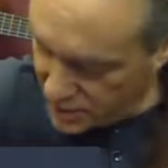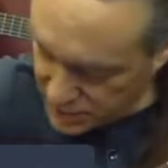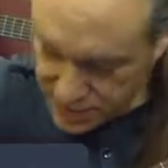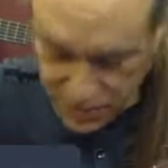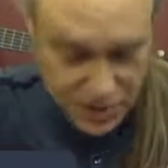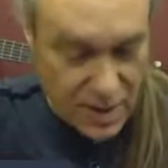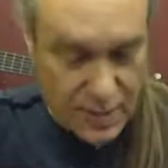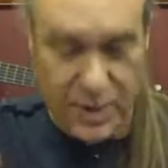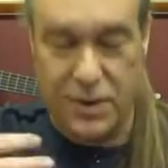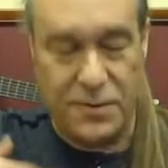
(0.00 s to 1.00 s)
you're, you're
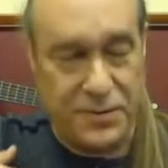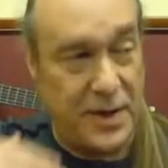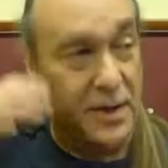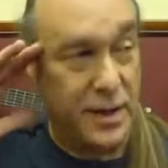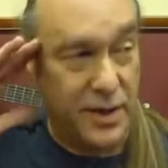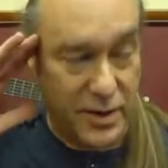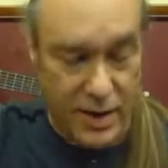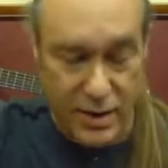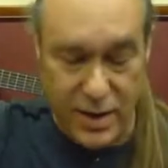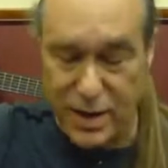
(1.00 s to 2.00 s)
strumming, you're feeling, you're
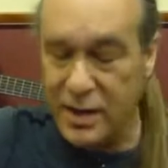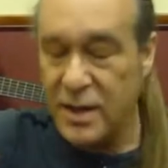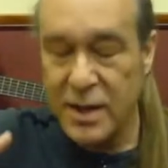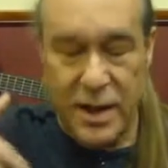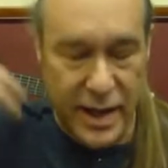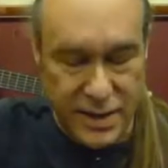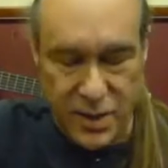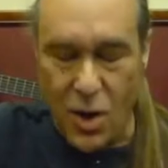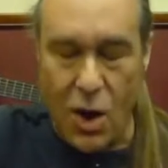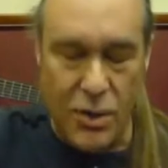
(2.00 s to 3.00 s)
hearing, and it's
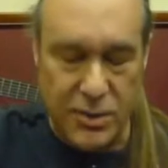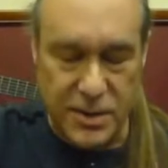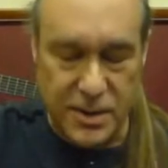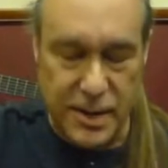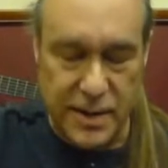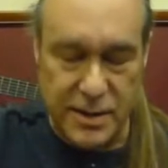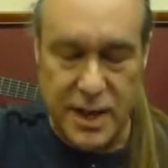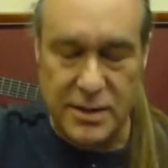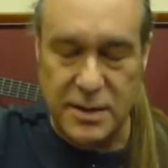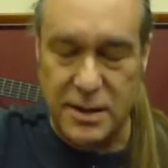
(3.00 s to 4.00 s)
all those things,
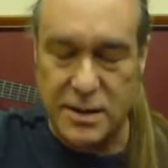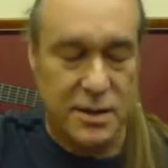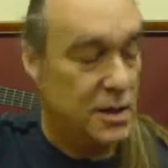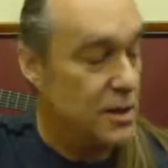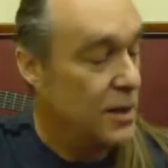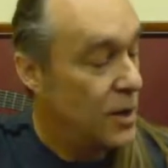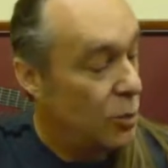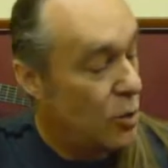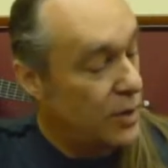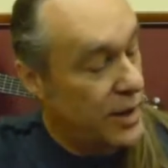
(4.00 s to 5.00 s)
senses
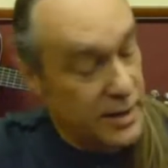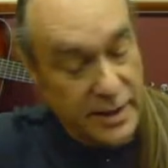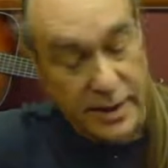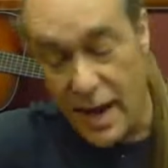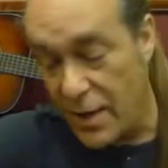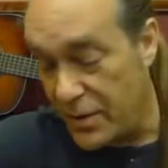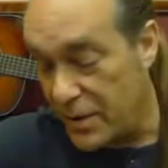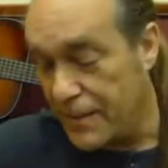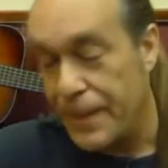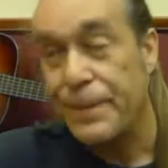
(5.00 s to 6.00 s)
working
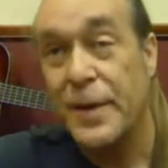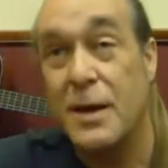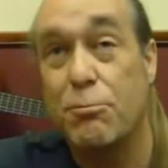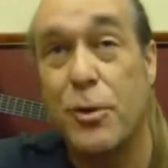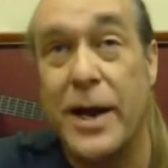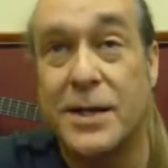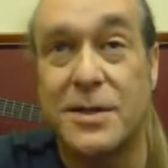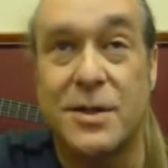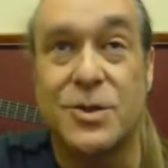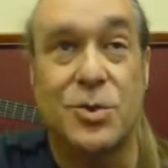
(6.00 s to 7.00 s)
together. It breaks
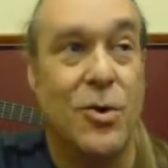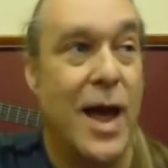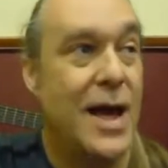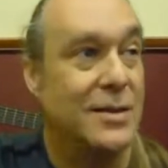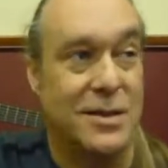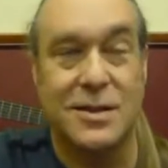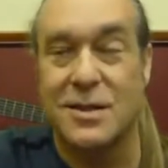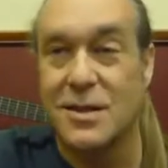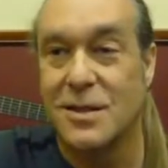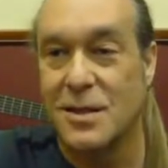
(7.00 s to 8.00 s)
the
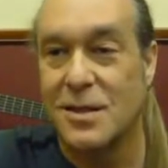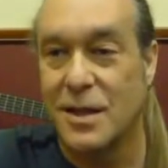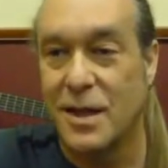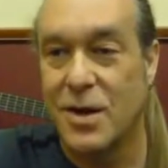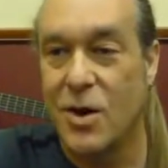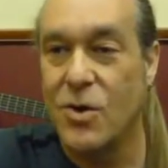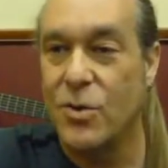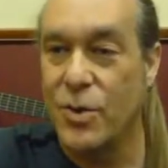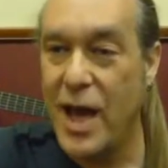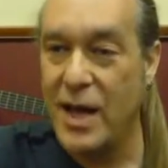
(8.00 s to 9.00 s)
trance, you
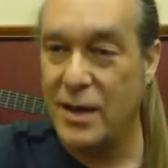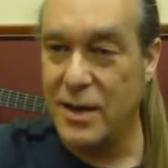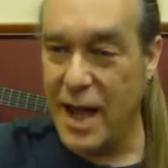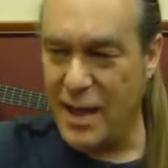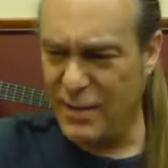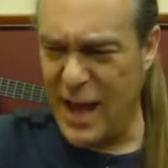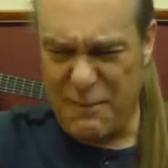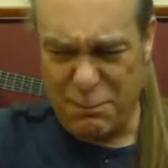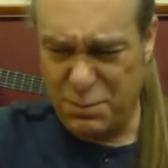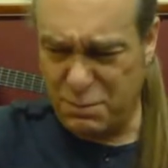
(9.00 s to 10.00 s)
know, yeah. that that
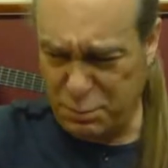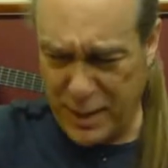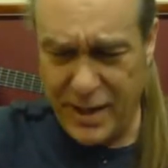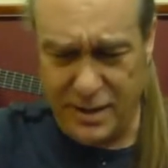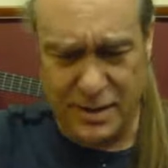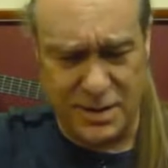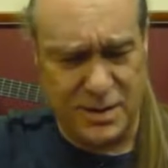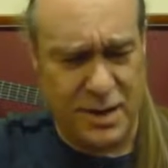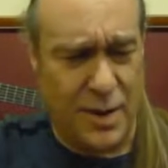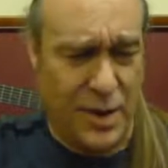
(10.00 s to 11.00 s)
that pit in the
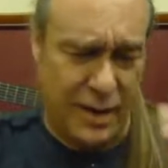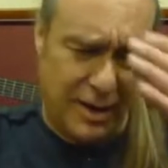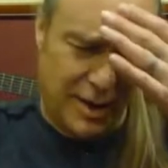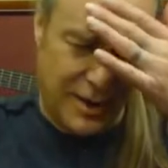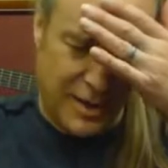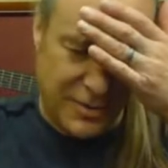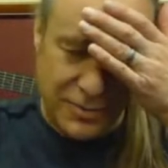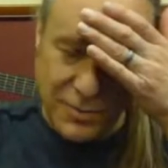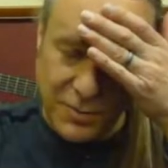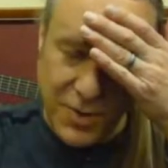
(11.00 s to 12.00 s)
stomach and in the
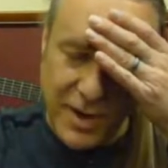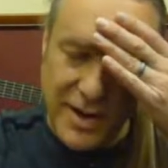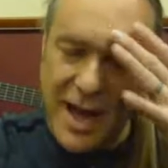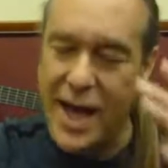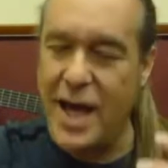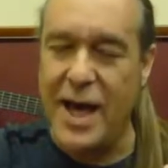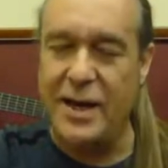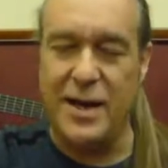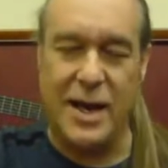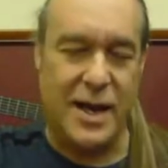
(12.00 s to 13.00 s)
front of the
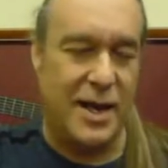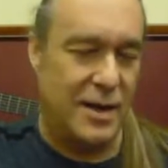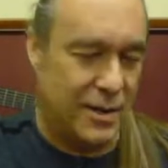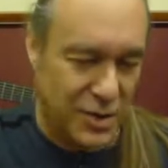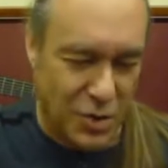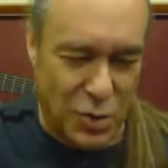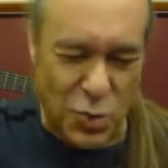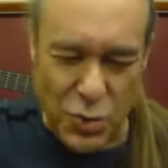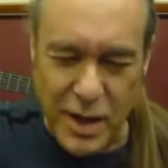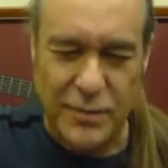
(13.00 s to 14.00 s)
head and the
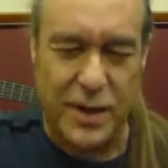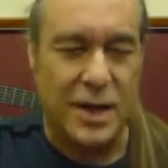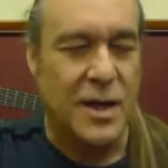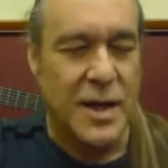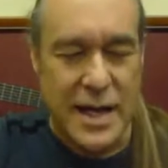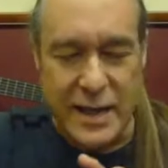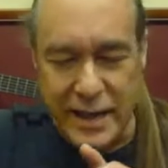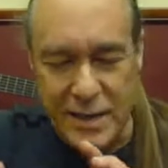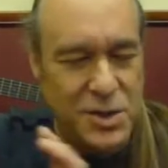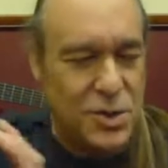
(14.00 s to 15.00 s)
grieving. It
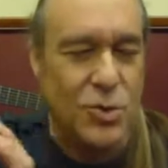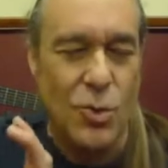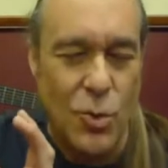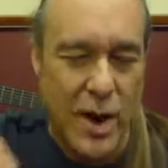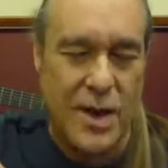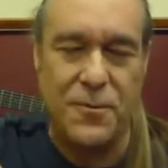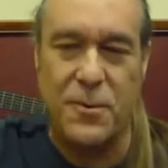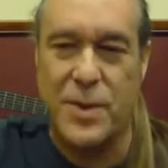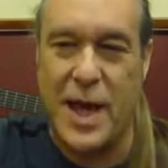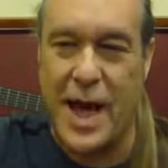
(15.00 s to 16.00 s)
gets you away
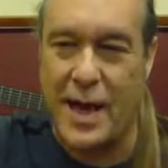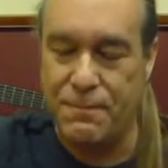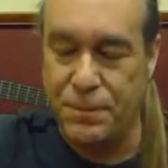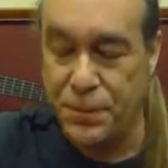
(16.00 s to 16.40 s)
from that.